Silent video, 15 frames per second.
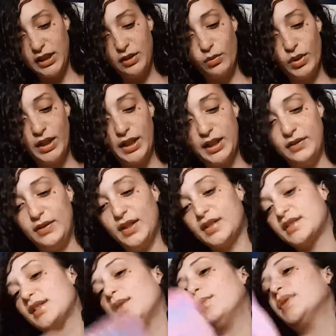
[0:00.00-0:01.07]
neat one. And
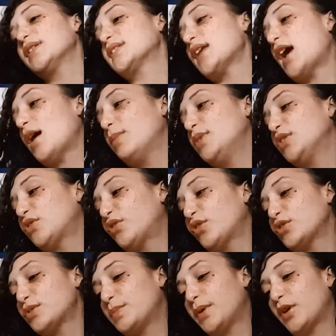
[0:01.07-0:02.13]
next up is Abby's
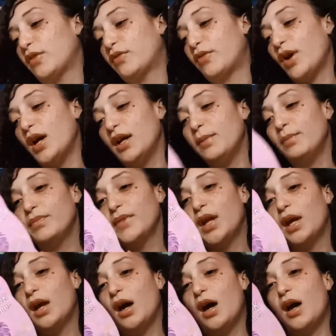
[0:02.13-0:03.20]
First Book of Rhyme.
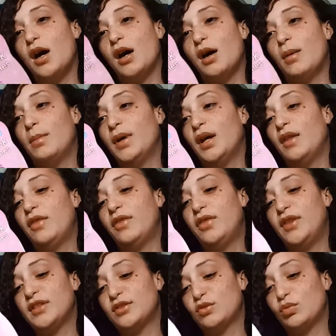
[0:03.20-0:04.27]

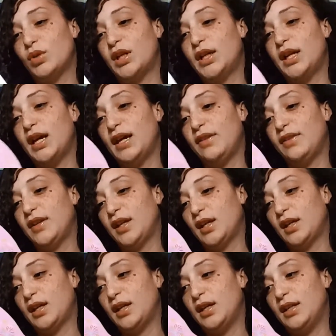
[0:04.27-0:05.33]
This one I think
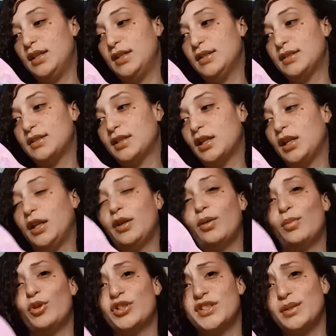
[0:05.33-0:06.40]
is a
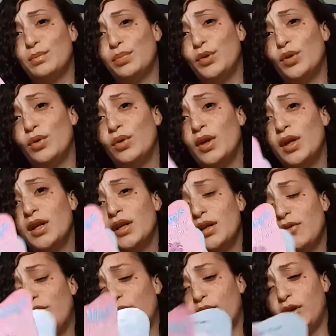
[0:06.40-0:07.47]
little more simple
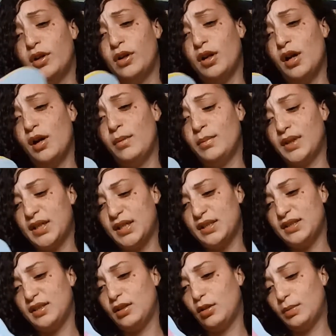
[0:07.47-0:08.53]
for
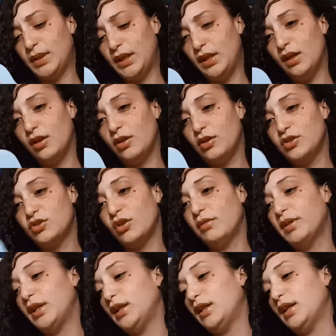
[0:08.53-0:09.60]
kids a little bit younger, so I
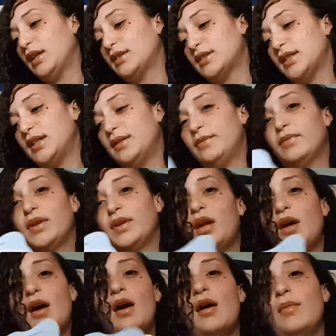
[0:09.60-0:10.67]
really liked it.
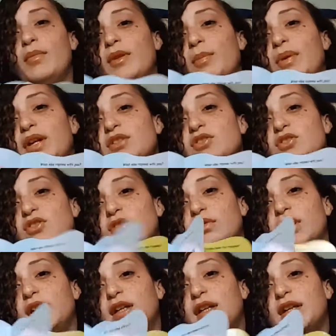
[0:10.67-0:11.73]
The pages are
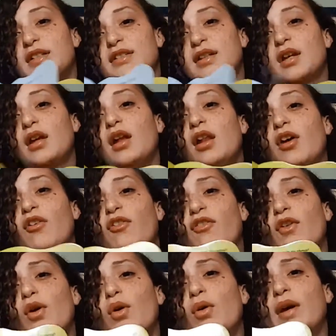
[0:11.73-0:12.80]
really nice and
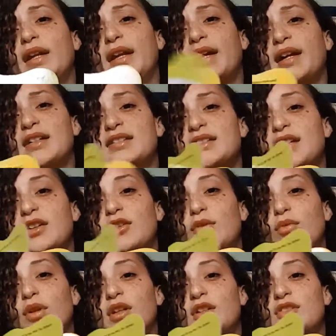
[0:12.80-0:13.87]
colorful, and like I said, they're
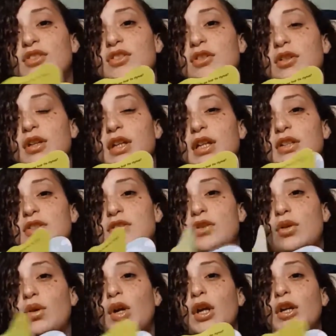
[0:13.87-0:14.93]
really sturdy,
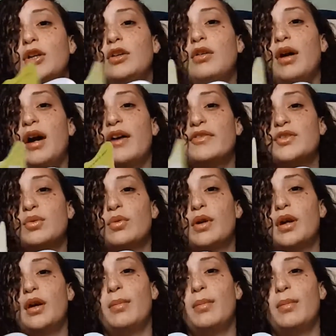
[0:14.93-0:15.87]
so you don't have to worry